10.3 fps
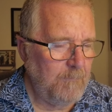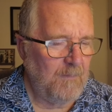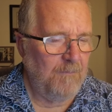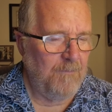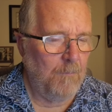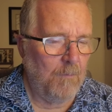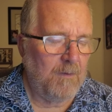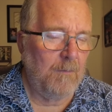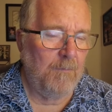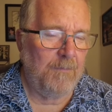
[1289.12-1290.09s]
if you're
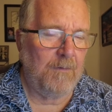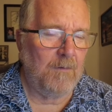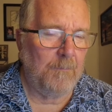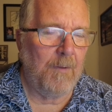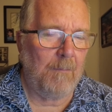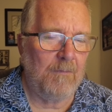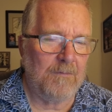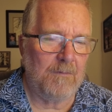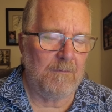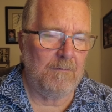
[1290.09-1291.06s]
working with a good
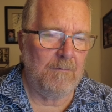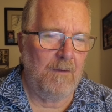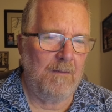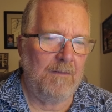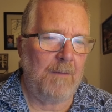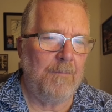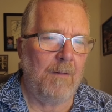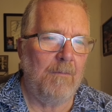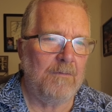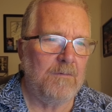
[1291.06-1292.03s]
publisher, that
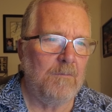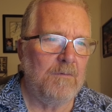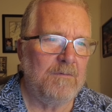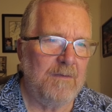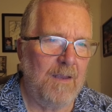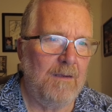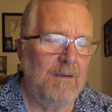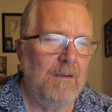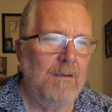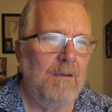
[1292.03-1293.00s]
publisher will say,
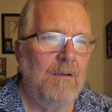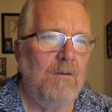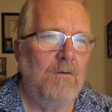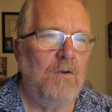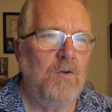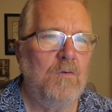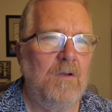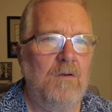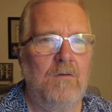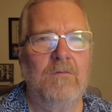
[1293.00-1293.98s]
you
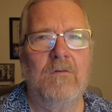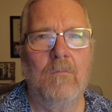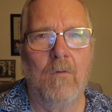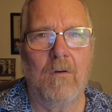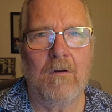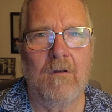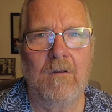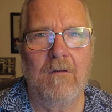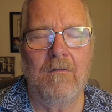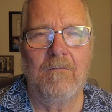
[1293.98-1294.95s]
can use the work
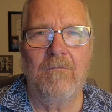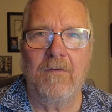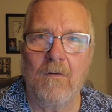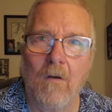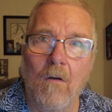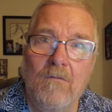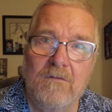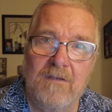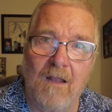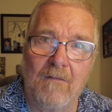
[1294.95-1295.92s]
for your own
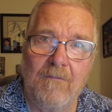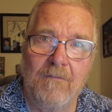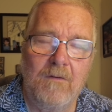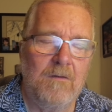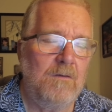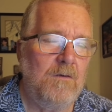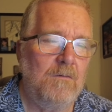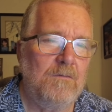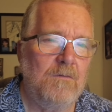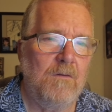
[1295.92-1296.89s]
self. You can
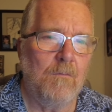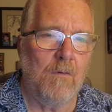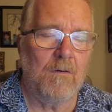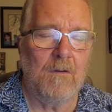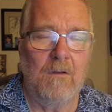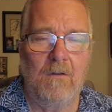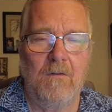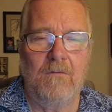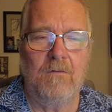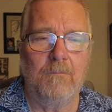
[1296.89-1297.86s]
use the work
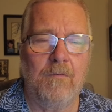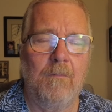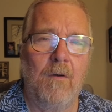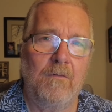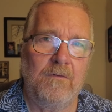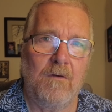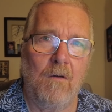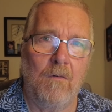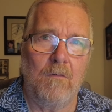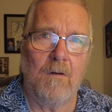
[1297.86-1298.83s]
to promote your
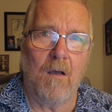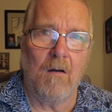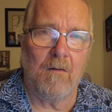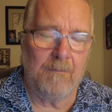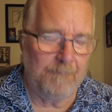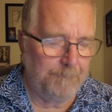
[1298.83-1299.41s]
own art.